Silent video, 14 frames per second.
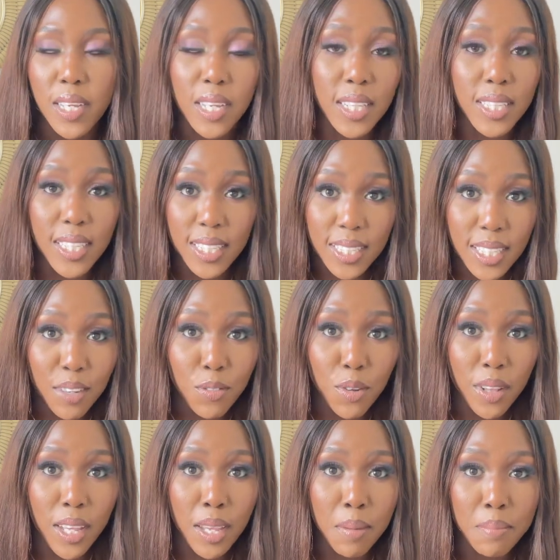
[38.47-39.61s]
It's easier for
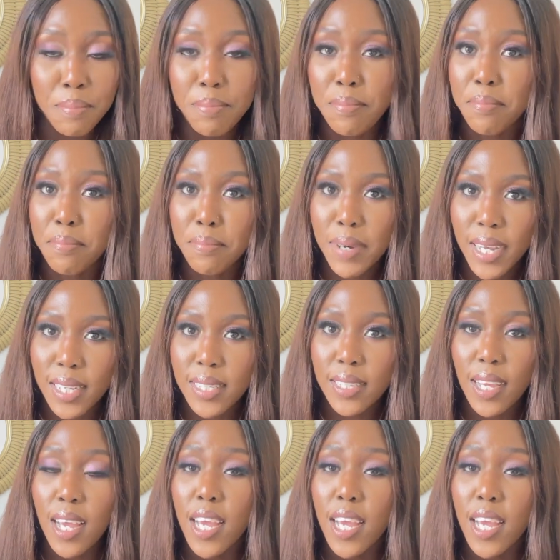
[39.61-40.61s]
them, but